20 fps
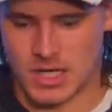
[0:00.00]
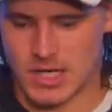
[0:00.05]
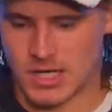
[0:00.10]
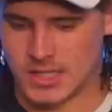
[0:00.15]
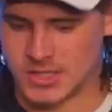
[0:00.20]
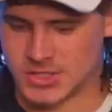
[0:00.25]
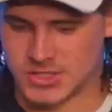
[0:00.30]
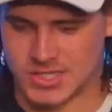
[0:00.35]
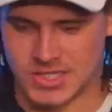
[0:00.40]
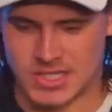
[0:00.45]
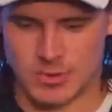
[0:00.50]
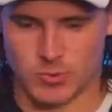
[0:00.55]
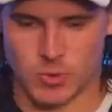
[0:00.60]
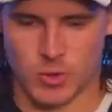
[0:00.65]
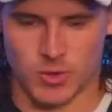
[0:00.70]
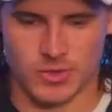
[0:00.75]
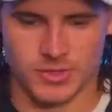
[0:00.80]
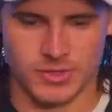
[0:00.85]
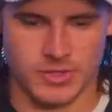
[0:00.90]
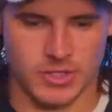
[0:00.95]
the game? Just to keep
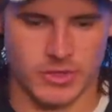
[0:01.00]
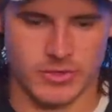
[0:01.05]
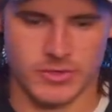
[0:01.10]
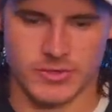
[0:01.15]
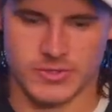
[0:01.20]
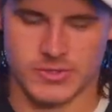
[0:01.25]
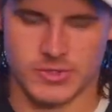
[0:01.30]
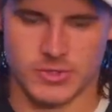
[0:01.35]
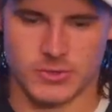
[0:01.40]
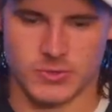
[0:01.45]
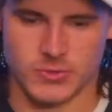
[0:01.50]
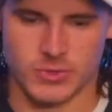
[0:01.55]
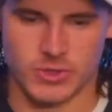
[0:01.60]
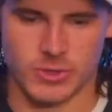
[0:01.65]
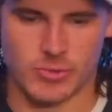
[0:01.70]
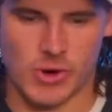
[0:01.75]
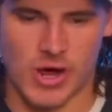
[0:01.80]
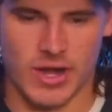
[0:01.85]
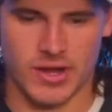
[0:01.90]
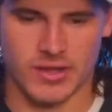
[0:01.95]
rolling. He was
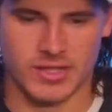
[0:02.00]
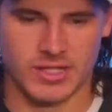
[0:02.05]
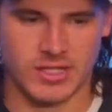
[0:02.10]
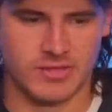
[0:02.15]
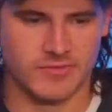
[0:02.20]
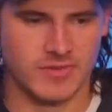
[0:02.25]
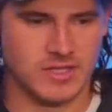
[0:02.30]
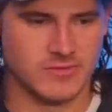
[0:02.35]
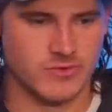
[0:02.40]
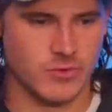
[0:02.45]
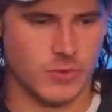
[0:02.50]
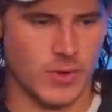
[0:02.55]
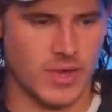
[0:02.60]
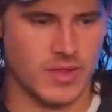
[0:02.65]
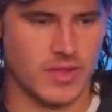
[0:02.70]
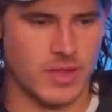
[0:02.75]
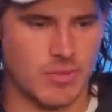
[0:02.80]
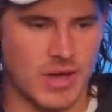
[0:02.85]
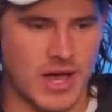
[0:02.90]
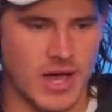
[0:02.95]
really proud of the defense for the
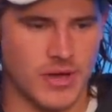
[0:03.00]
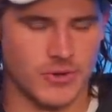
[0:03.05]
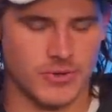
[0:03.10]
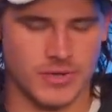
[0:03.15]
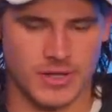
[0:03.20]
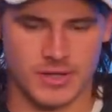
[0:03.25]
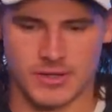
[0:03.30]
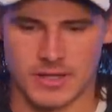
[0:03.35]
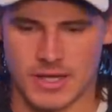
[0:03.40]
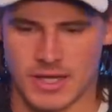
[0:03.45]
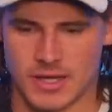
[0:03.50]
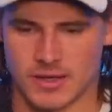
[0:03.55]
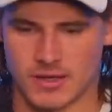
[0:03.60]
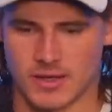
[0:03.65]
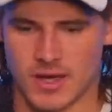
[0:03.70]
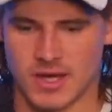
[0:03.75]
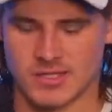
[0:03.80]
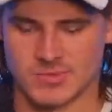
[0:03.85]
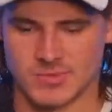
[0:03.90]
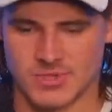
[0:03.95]
way they battled and
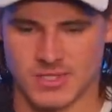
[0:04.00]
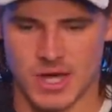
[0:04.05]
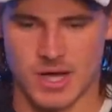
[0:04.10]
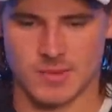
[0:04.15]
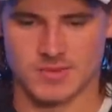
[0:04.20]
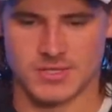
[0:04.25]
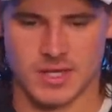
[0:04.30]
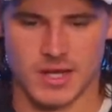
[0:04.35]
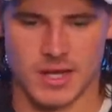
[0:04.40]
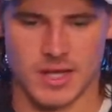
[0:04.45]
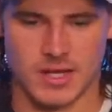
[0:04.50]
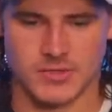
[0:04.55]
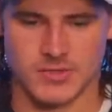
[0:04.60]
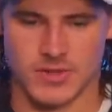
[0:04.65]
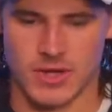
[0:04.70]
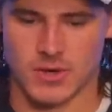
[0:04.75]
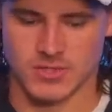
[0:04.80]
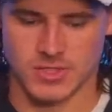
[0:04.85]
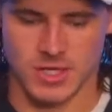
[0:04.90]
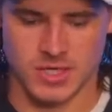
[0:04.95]
got some stops today, so
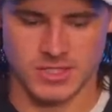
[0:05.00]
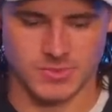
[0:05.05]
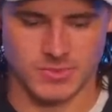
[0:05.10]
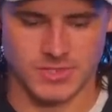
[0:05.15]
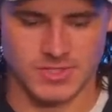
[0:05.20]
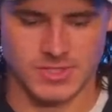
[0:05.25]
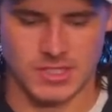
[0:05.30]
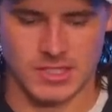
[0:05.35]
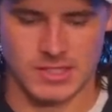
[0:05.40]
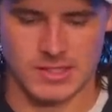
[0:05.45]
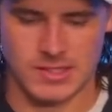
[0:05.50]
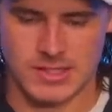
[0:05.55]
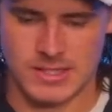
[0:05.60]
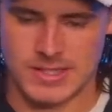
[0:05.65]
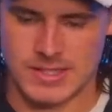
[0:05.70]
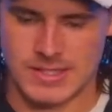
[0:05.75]
that was awesome to see.